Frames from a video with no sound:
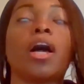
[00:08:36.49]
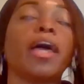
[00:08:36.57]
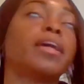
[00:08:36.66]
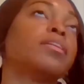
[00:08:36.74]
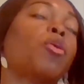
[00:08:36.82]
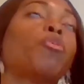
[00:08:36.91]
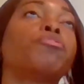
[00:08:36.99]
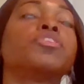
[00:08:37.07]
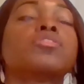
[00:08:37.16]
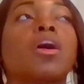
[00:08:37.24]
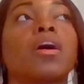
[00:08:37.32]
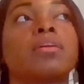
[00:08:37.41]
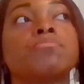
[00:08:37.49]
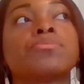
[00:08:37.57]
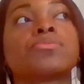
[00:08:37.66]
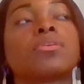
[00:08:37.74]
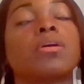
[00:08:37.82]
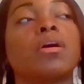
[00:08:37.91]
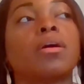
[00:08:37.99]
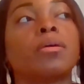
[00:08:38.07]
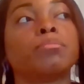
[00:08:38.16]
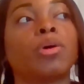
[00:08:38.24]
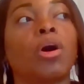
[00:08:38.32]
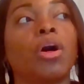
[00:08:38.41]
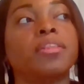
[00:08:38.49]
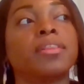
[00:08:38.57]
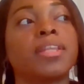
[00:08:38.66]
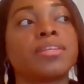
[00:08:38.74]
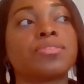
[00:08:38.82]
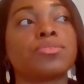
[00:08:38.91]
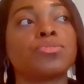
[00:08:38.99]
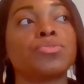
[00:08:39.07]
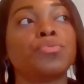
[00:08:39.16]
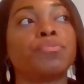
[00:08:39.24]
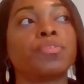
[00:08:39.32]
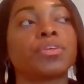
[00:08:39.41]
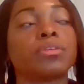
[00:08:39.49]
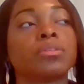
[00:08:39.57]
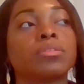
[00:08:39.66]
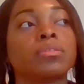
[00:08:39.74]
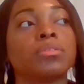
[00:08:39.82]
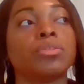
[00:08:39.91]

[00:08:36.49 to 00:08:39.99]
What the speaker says: And oftentimes, unless you feel,